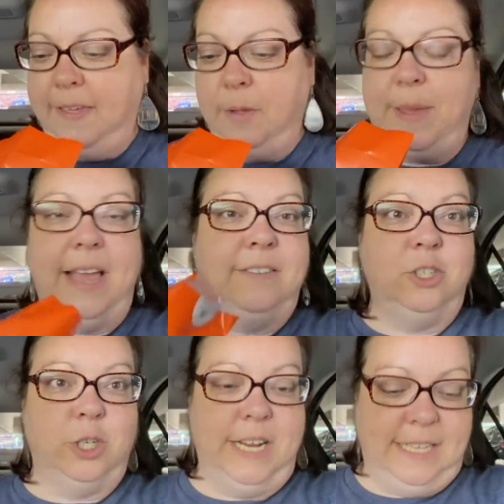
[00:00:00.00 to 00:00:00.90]
bag of
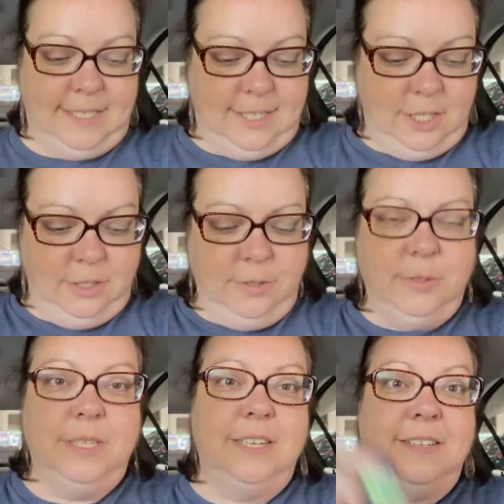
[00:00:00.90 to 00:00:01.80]
treats. Two
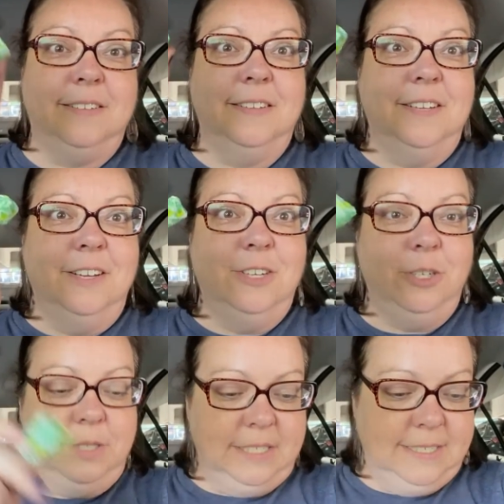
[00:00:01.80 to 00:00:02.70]
little
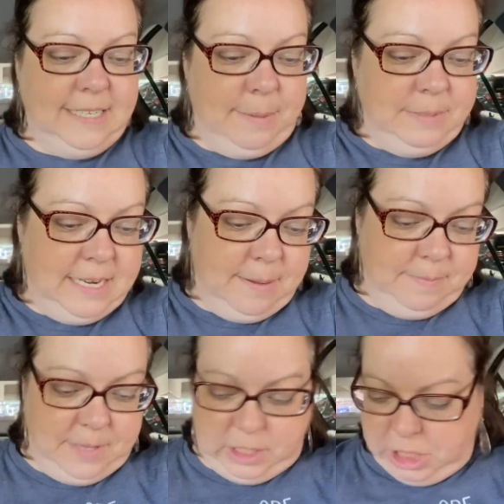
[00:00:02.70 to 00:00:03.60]

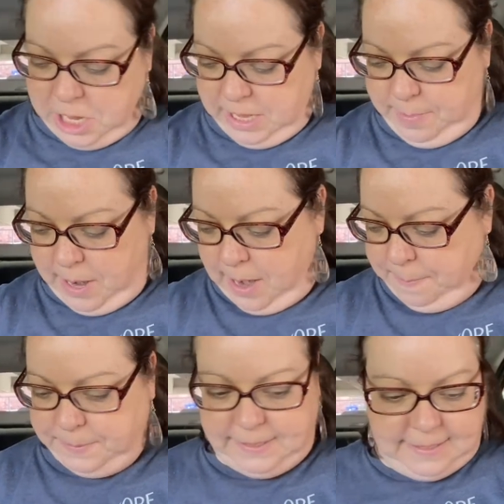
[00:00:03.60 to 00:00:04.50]
dum-dum
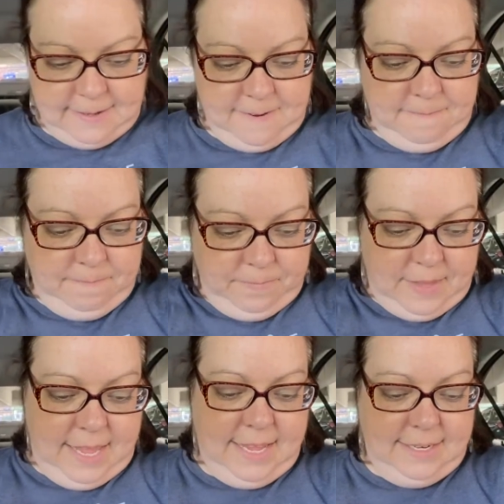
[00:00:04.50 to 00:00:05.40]
lollipops
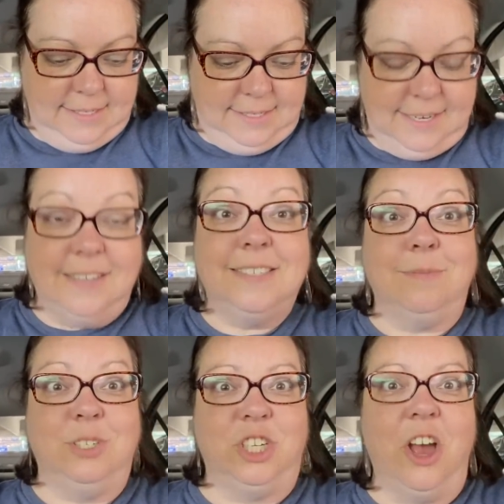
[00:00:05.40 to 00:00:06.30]
and
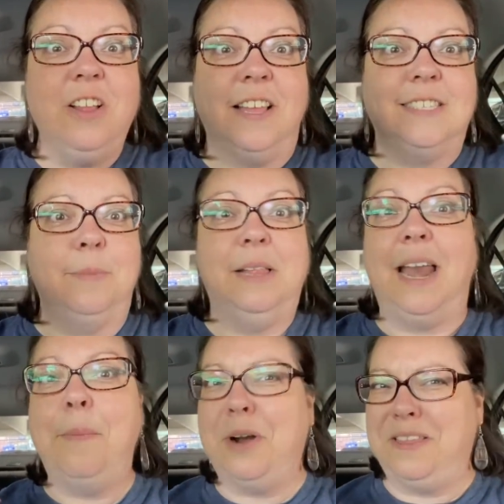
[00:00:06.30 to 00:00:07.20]
some chocolates. I'm
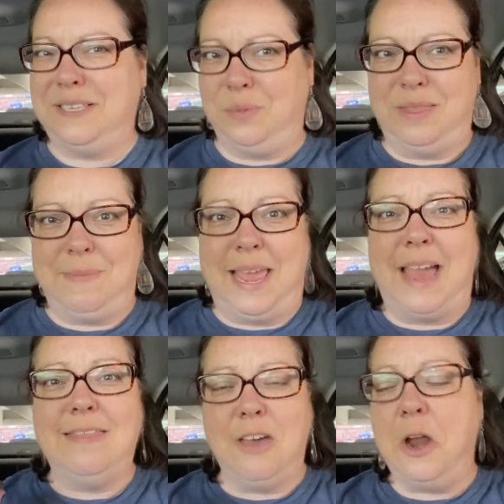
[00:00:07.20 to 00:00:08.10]
glad I brought this with me.
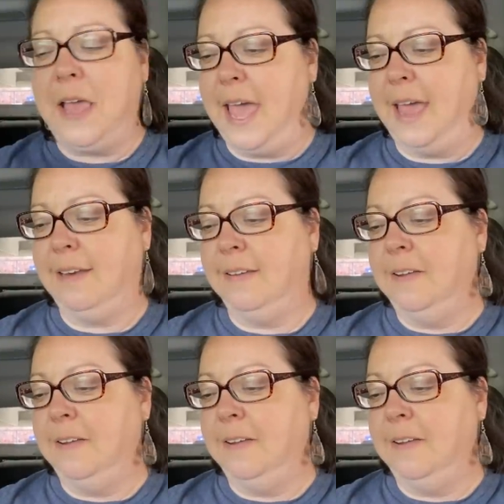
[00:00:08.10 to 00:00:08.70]
I thought ahead